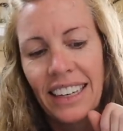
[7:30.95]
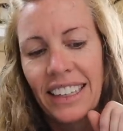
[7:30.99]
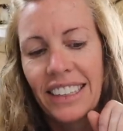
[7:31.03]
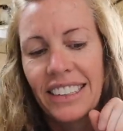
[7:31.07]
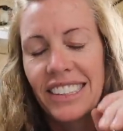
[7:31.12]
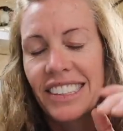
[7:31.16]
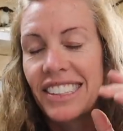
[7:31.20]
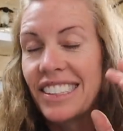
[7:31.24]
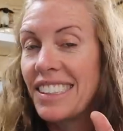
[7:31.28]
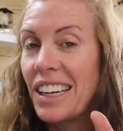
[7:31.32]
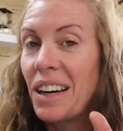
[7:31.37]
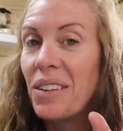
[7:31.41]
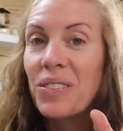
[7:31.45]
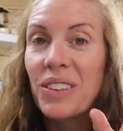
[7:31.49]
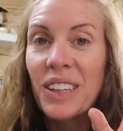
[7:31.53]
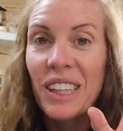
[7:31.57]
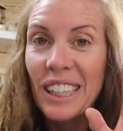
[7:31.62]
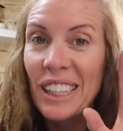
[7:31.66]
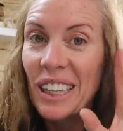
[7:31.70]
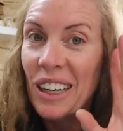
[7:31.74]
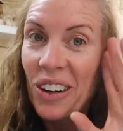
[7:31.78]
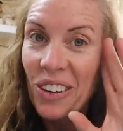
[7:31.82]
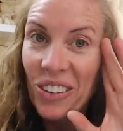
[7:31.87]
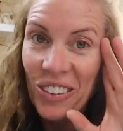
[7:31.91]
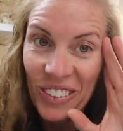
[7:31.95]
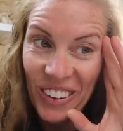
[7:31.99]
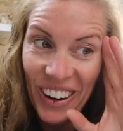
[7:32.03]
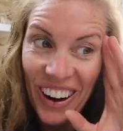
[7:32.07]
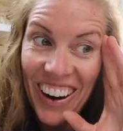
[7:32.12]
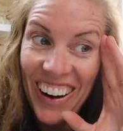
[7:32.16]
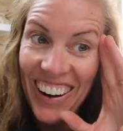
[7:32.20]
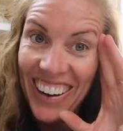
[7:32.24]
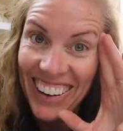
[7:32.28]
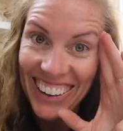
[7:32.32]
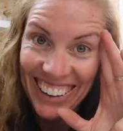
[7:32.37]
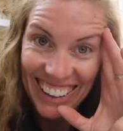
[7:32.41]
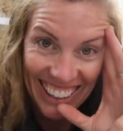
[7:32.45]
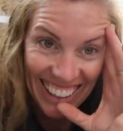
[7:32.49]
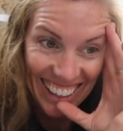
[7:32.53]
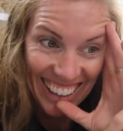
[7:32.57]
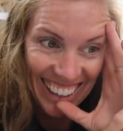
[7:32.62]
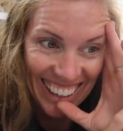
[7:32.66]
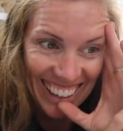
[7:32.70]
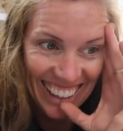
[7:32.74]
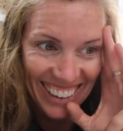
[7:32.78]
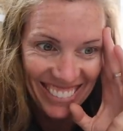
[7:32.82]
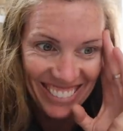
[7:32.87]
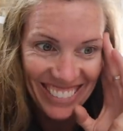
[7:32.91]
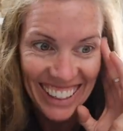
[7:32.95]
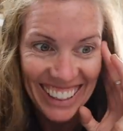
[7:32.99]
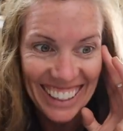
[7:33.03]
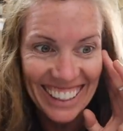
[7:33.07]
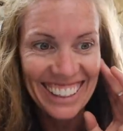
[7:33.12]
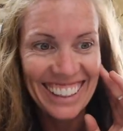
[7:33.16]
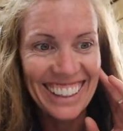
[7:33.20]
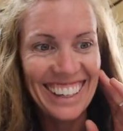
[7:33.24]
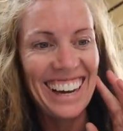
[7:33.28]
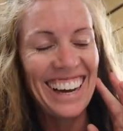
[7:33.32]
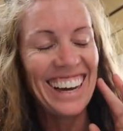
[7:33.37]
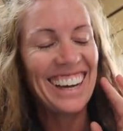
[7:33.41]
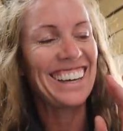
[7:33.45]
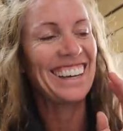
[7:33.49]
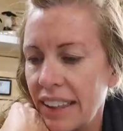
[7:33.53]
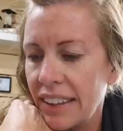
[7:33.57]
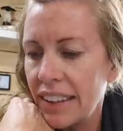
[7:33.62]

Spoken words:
stuff can go wrong. I'm not gonna lie.